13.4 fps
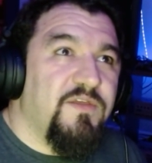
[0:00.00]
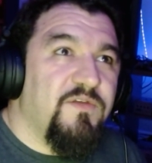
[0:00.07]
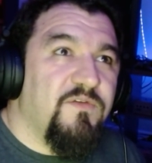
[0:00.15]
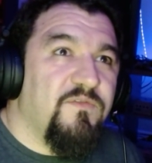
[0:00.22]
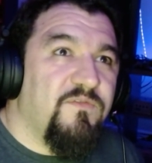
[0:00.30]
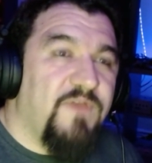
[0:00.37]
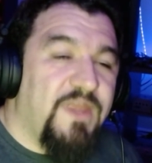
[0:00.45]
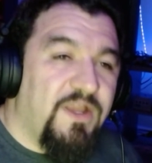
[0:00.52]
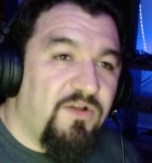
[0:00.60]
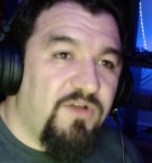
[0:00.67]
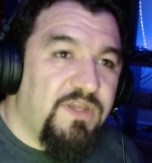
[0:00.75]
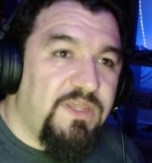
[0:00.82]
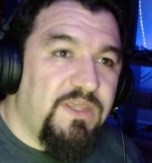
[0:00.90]

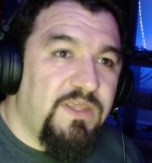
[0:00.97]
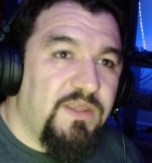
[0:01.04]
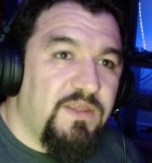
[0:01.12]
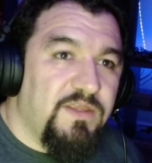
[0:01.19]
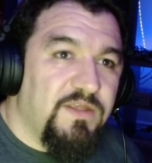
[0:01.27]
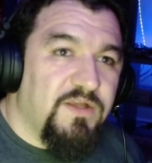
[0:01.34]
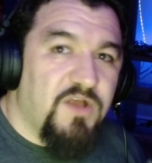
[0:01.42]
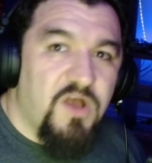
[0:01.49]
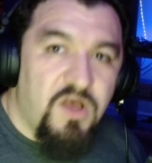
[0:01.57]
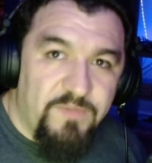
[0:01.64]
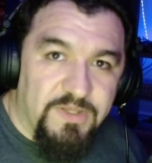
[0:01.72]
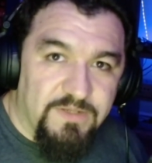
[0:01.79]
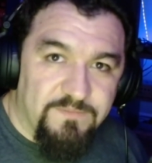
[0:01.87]
very
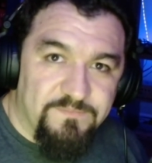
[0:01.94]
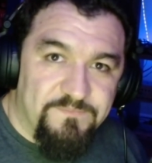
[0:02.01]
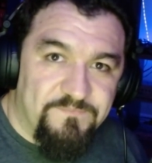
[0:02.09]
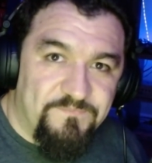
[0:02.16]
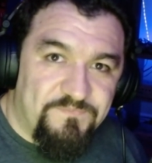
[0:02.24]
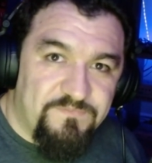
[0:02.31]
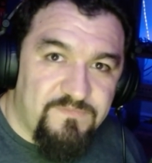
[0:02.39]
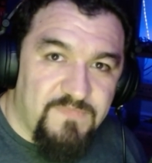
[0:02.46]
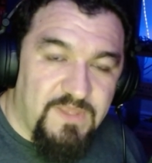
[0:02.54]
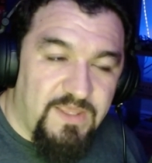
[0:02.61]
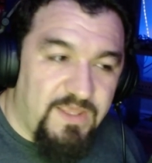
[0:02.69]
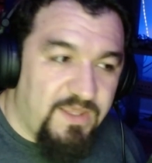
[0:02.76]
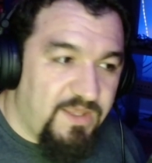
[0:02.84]
common,
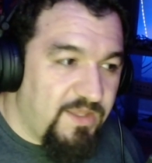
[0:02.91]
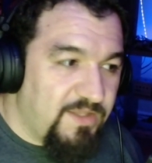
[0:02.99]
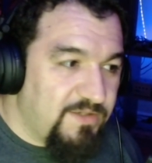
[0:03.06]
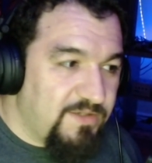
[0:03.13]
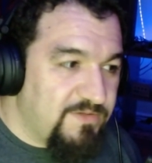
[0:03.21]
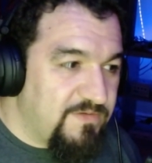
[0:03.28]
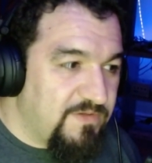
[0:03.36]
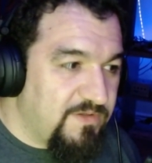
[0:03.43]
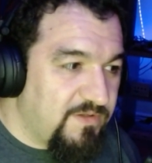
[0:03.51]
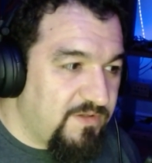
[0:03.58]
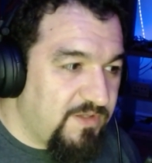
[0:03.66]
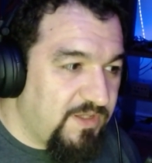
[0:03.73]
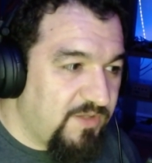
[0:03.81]
and
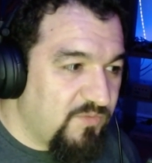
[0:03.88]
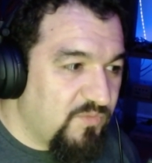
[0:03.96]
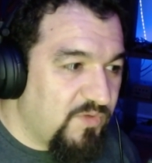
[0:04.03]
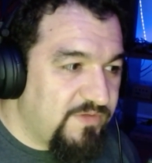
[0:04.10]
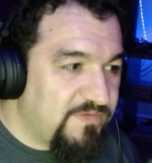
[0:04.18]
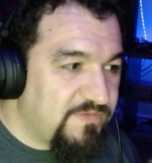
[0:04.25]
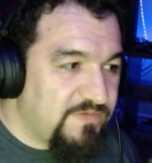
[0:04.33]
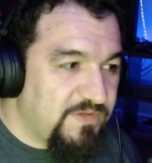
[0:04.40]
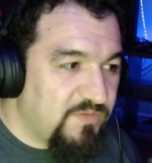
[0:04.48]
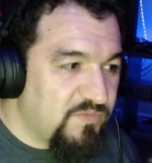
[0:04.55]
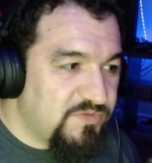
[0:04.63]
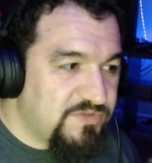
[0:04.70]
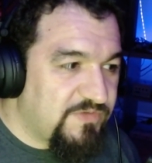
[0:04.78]
it was
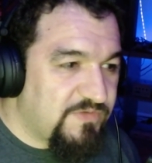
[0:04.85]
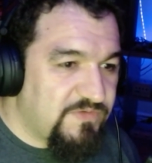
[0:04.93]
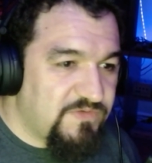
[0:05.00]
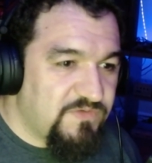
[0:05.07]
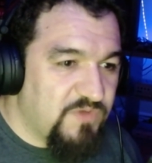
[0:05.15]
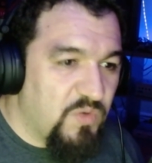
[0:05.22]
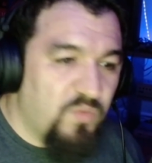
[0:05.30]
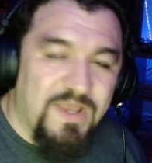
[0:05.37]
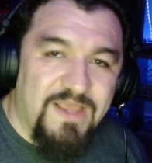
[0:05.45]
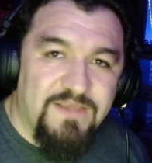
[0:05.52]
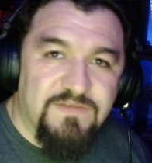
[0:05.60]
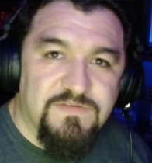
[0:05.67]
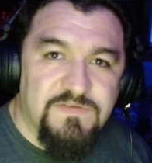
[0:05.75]
just so
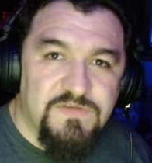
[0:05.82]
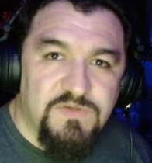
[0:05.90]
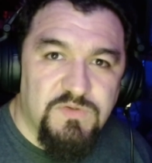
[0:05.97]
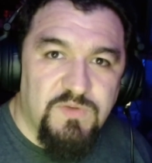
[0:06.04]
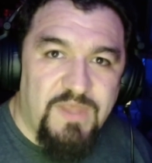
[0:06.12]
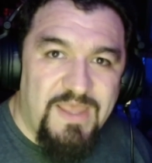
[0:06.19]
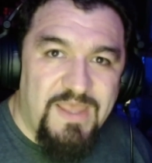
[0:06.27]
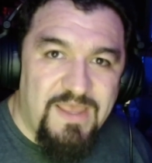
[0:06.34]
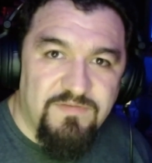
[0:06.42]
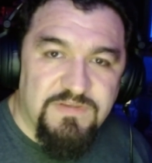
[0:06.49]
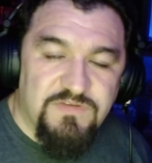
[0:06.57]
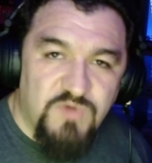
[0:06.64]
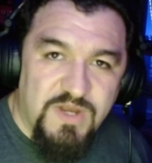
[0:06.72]
nice to have
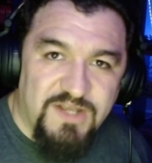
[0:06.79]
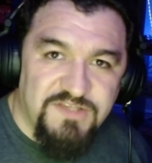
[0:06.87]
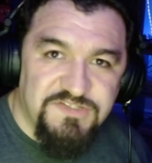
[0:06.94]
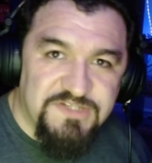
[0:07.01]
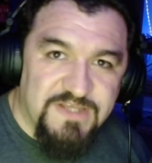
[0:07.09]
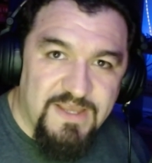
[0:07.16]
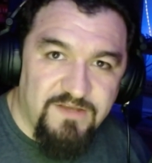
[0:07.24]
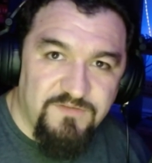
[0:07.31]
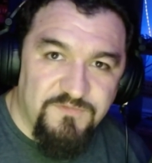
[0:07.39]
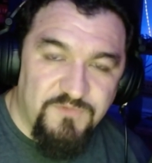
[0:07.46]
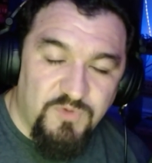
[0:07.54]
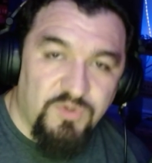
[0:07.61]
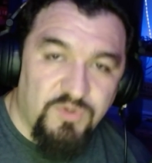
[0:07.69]
a strategy guide
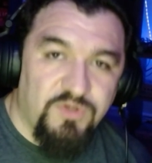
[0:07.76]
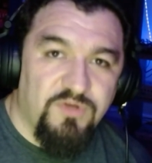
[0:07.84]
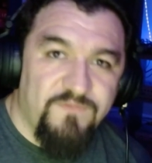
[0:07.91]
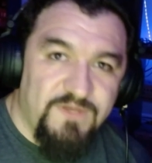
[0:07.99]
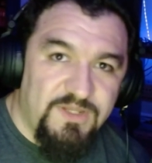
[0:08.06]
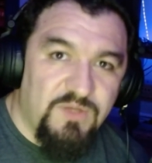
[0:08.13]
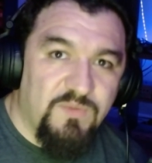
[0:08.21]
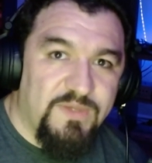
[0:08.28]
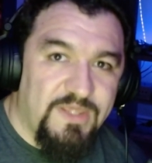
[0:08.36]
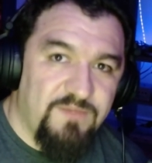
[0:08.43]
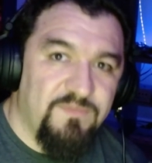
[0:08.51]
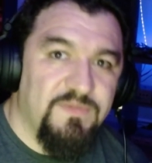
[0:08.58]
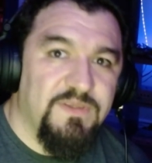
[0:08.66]
for your video
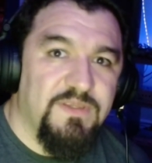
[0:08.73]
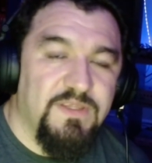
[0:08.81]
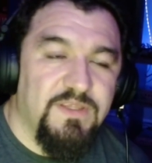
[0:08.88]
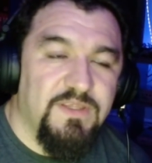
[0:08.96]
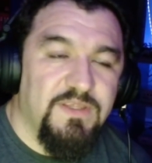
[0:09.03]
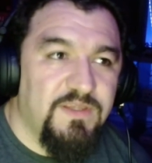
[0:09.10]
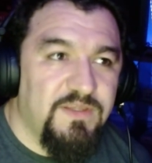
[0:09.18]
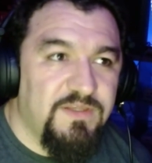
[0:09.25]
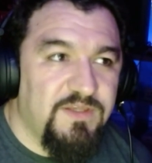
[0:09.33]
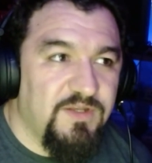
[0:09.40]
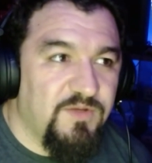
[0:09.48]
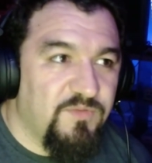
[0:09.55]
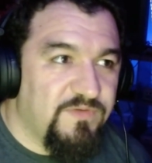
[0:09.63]
game.
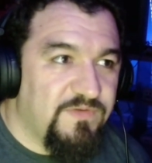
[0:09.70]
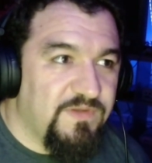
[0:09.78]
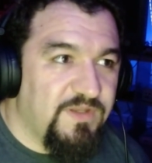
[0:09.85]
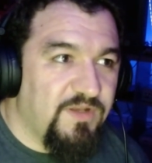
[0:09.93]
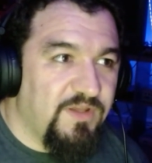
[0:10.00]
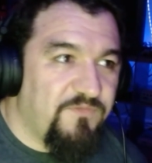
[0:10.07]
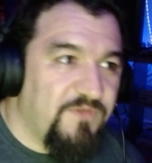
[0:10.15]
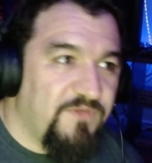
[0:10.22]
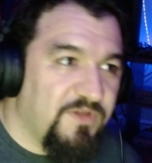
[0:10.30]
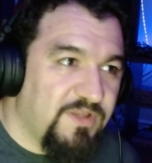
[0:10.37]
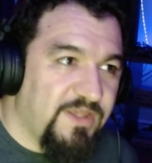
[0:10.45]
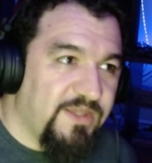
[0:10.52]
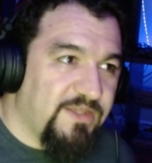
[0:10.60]
It felt
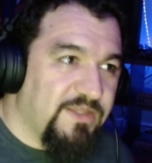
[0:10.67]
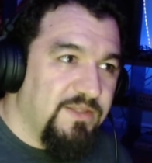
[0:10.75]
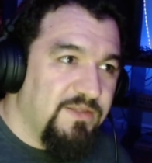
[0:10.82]
like